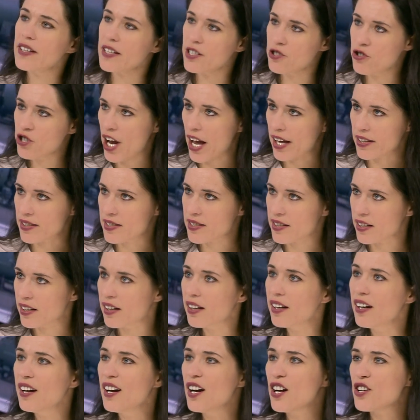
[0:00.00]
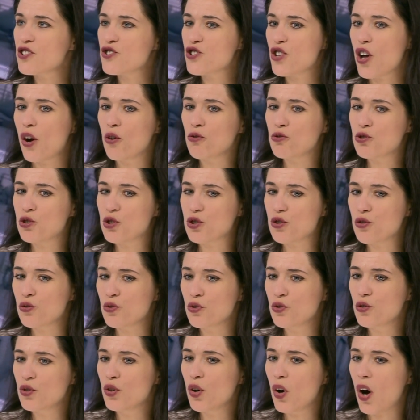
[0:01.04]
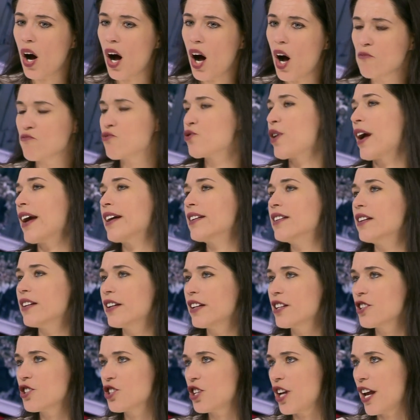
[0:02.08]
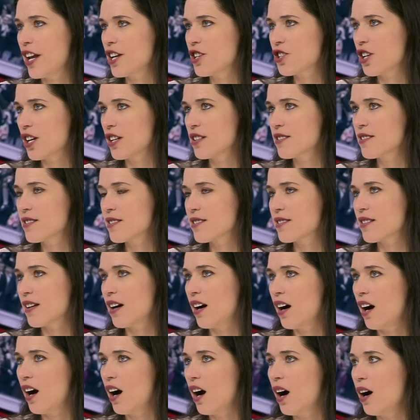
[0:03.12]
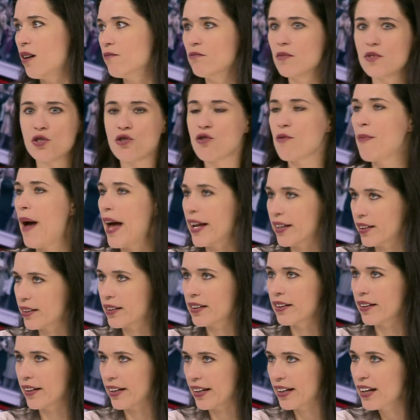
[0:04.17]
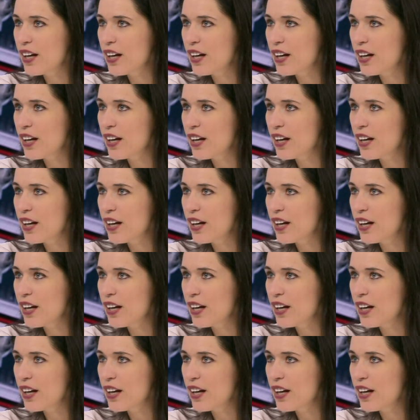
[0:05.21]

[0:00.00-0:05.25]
agenda, so to uh, break the negotiations um, dramatically.